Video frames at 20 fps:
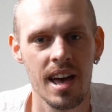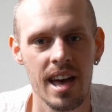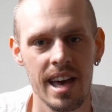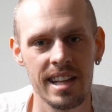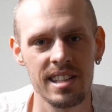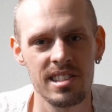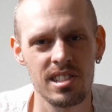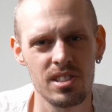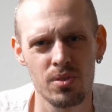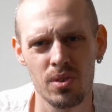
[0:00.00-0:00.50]

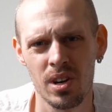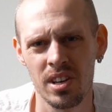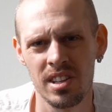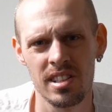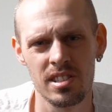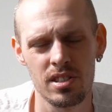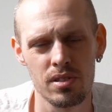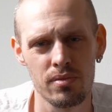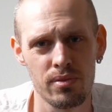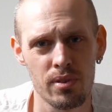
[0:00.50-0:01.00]
and so on
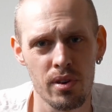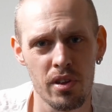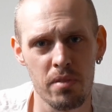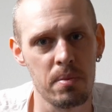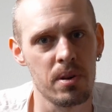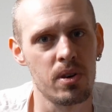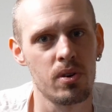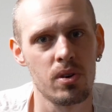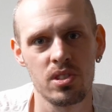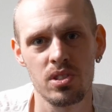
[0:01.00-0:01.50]
and so forth,
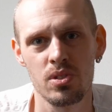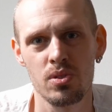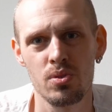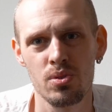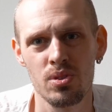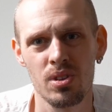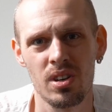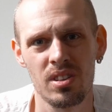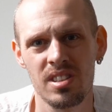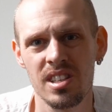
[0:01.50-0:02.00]
because you do
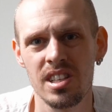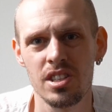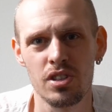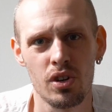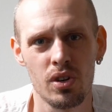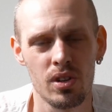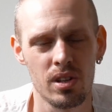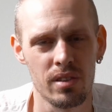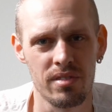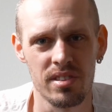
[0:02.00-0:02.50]
not need
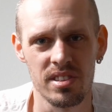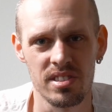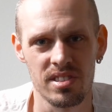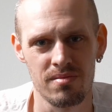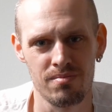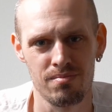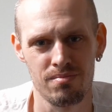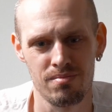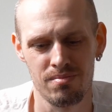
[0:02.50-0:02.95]
all of this